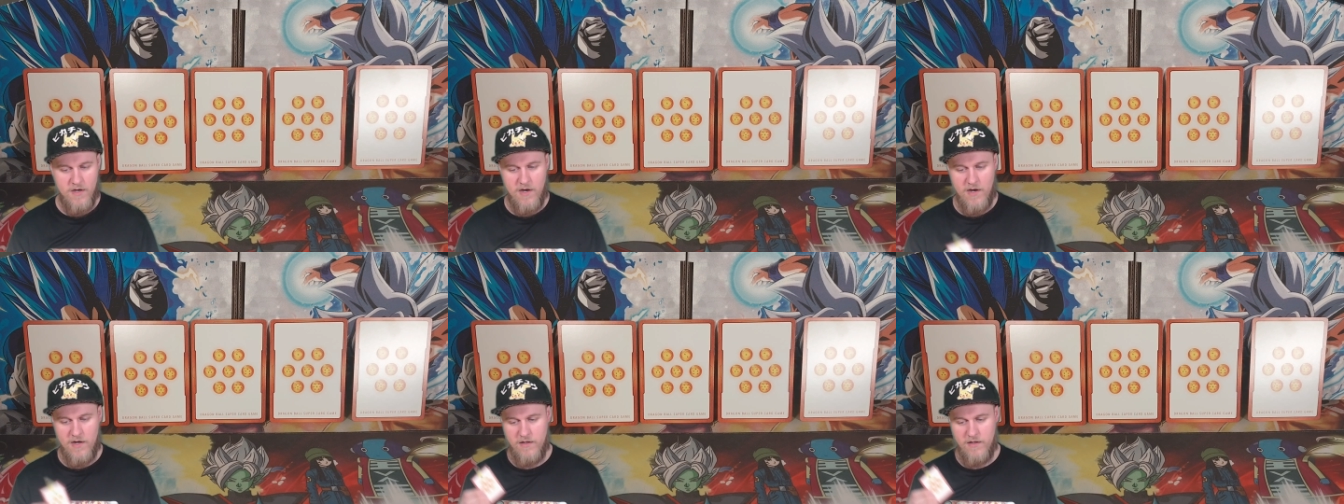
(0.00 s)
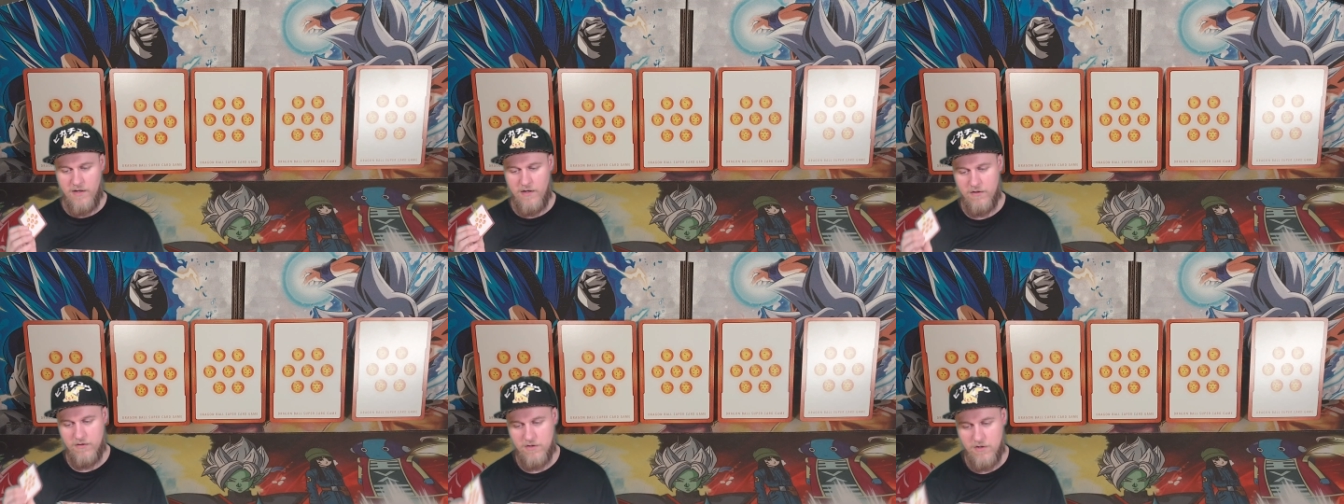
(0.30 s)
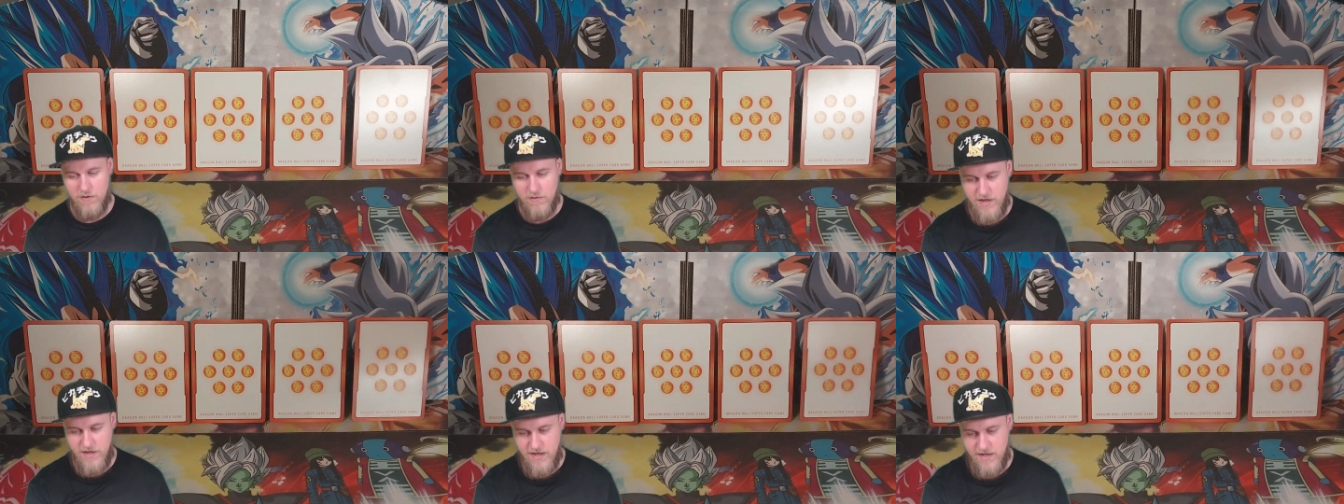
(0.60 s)
I'll
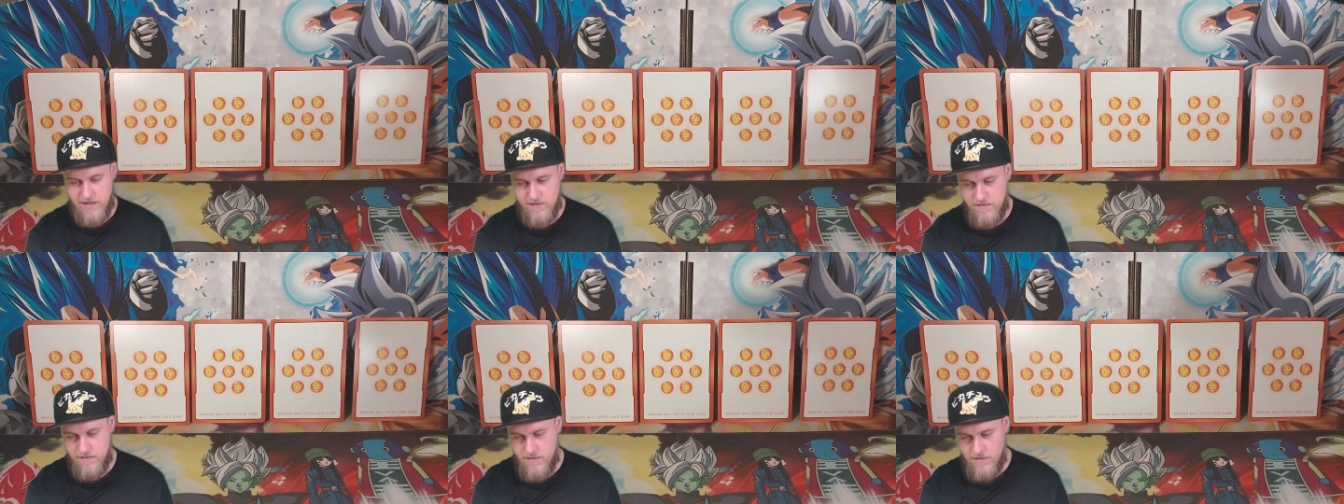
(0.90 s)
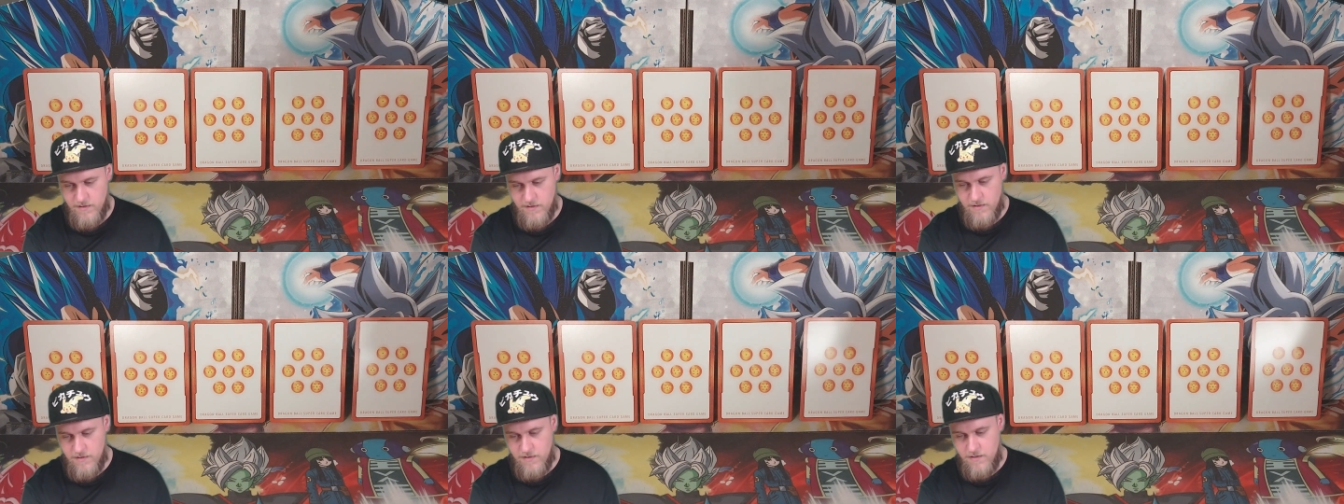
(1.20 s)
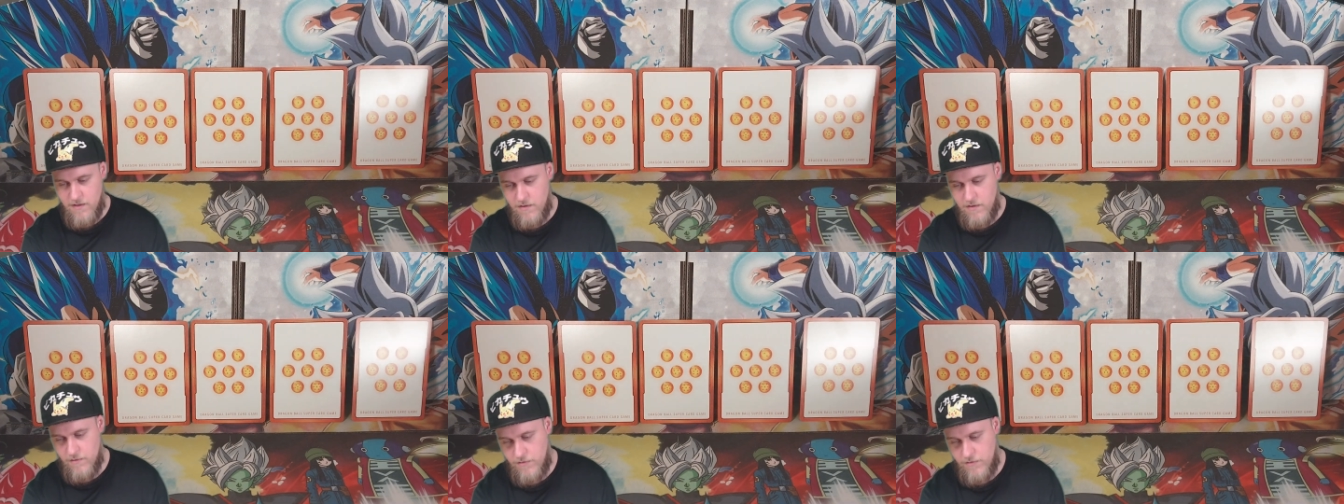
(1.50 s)
go ahead and
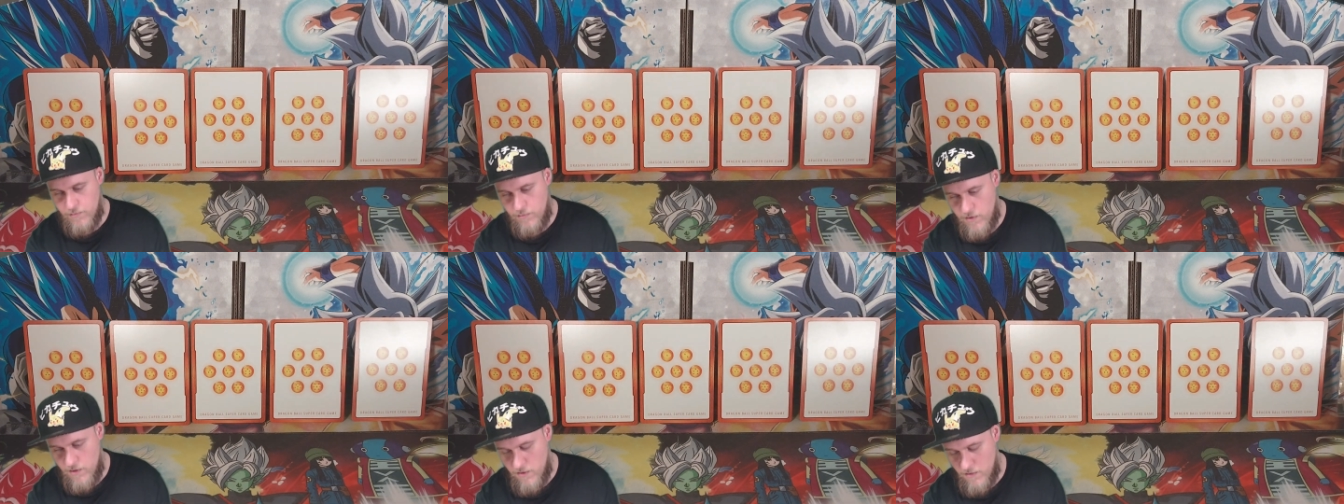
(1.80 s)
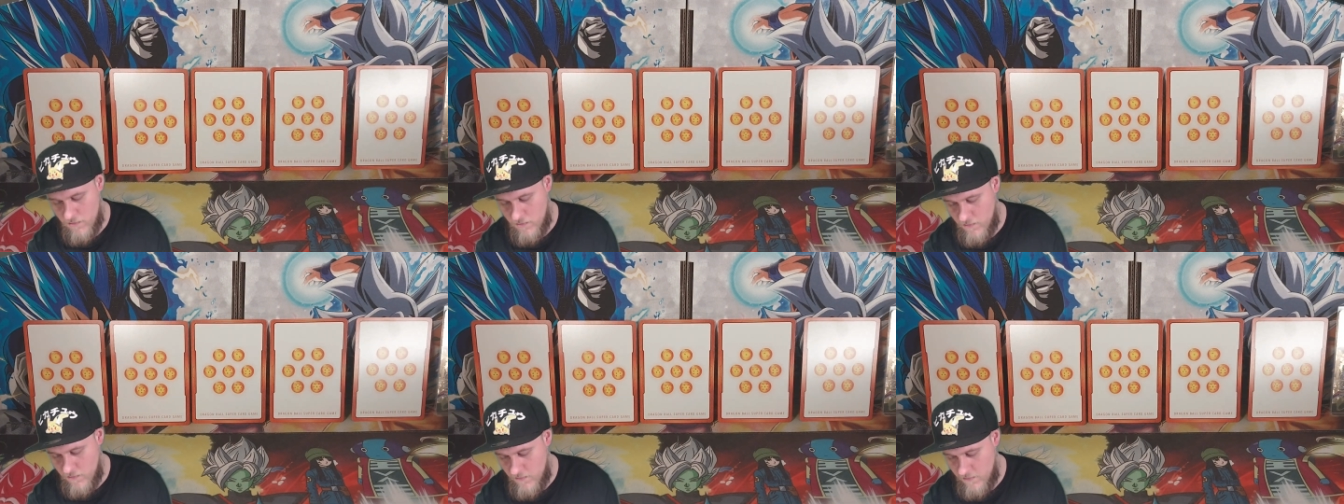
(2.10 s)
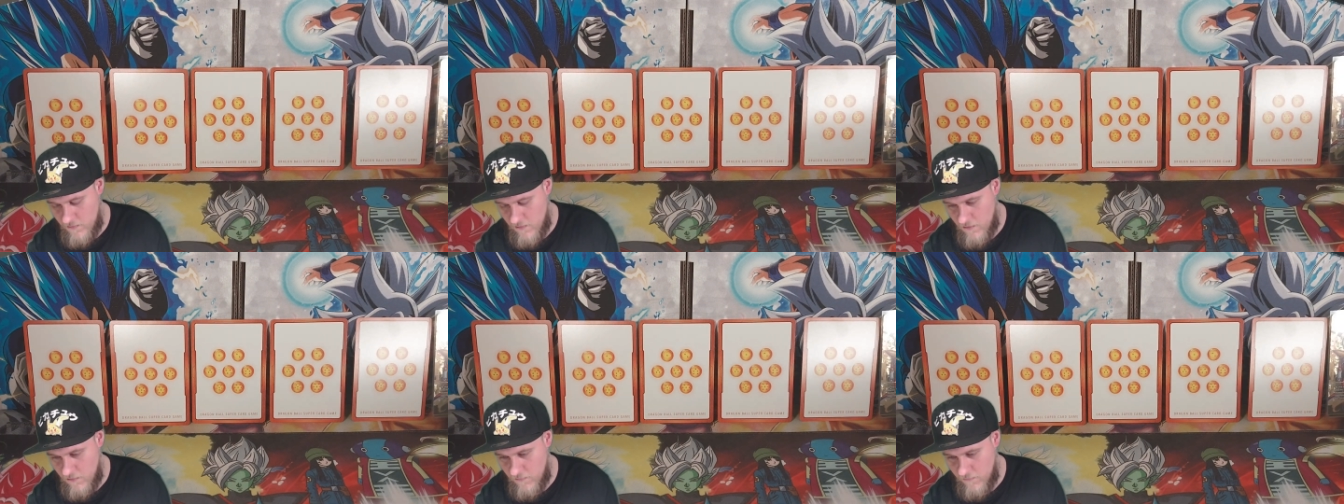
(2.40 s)
I'll throw old